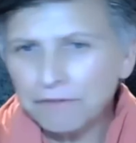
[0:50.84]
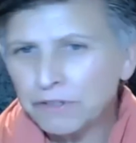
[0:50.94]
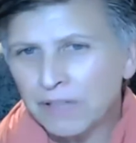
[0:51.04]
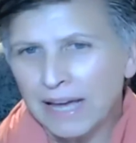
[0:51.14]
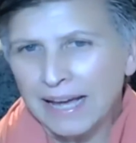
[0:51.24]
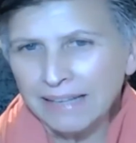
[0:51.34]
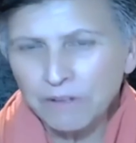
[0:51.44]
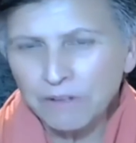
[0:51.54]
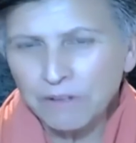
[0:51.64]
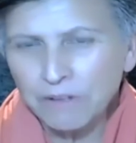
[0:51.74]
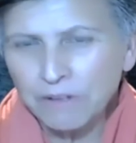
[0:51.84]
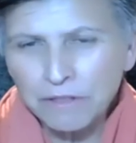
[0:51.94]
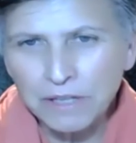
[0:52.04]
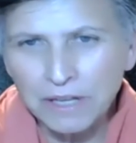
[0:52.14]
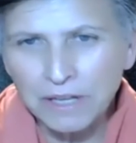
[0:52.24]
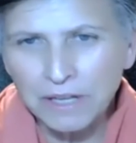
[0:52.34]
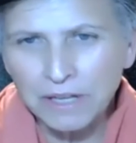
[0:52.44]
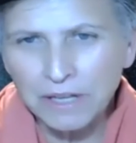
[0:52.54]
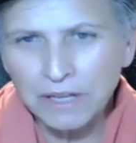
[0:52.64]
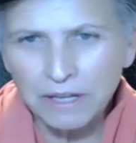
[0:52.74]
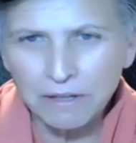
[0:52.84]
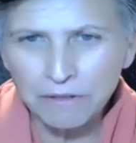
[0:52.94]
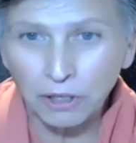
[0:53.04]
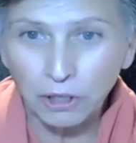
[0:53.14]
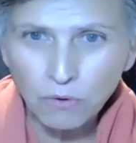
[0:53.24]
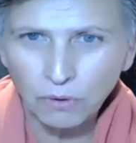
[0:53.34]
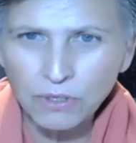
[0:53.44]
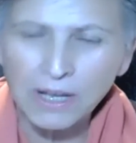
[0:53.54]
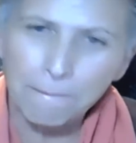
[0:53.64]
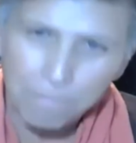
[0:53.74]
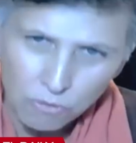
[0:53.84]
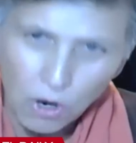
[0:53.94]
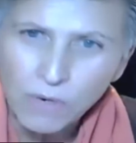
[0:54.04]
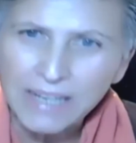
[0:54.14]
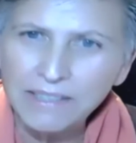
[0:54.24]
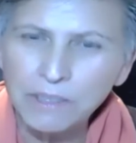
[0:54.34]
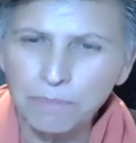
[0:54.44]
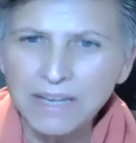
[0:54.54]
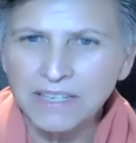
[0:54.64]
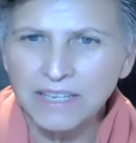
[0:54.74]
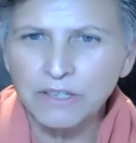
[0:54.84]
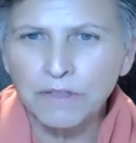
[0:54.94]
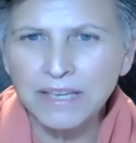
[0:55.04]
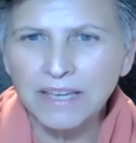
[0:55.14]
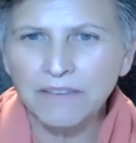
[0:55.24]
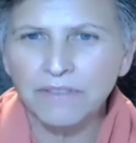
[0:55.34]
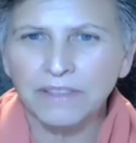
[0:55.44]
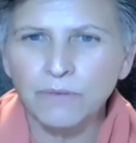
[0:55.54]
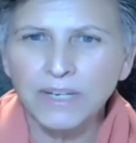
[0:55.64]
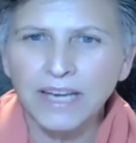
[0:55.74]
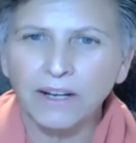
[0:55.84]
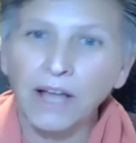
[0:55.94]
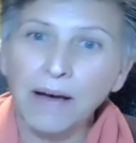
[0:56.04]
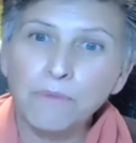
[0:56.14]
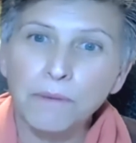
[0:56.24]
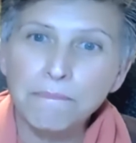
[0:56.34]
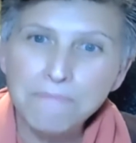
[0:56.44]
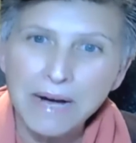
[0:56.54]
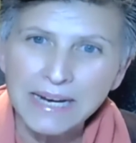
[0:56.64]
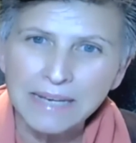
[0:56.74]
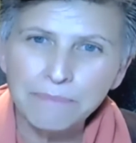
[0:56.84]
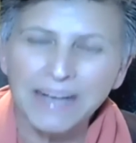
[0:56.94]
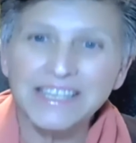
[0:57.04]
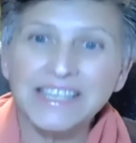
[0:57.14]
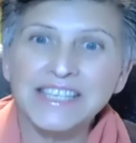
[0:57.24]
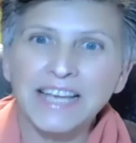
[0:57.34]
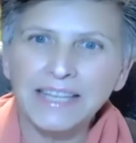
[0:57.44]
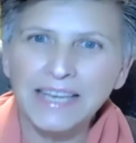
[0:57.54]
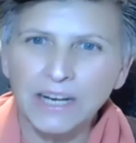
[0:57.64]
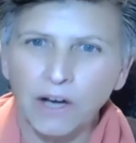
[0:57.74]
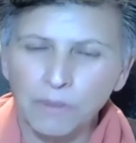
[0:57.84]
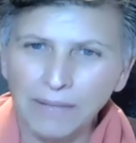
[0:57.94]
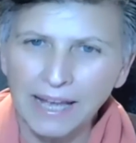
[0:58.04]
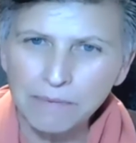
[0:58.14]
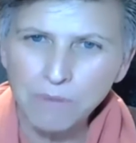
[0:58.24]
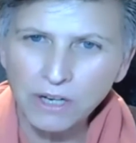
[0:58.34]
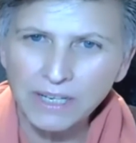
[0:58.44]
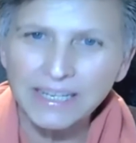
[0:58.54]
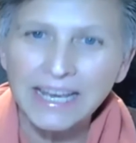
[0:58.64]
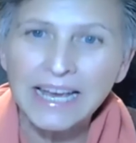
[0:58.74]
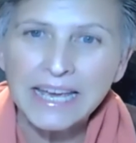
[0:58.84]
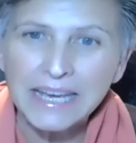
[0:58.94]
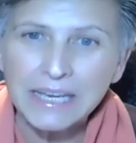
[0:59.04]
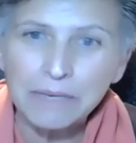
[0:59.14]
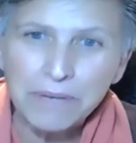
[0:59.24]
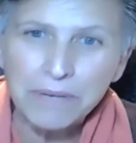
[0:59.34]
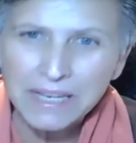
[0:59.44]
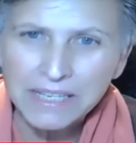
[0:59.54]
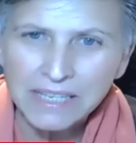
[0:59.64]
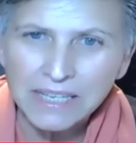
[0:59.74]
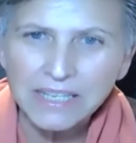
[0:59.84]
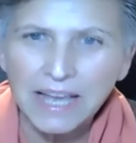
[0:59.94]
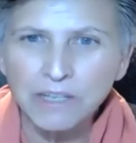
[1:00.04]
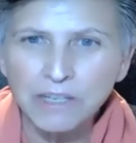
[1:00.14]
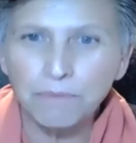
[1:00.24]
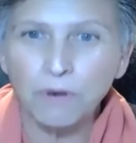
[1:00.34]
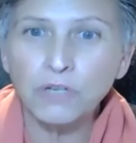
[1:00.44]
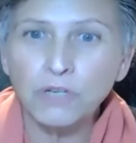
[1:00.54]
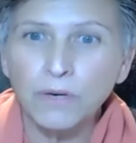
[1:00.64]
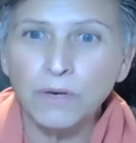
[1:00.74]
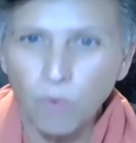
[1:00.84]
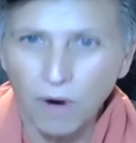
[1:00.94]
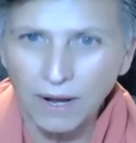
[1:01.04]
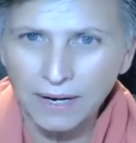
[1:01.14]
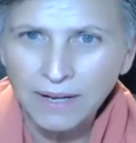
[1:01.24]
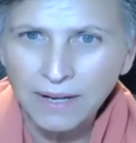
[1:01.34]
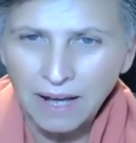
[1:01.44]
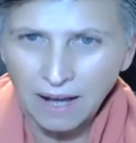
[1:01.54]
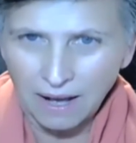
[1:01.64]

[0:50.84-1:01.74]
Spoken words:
After that, the locals broke it into pieces, thinking that they would get a lot more money by selling it on the black market in pieces as opposed to in one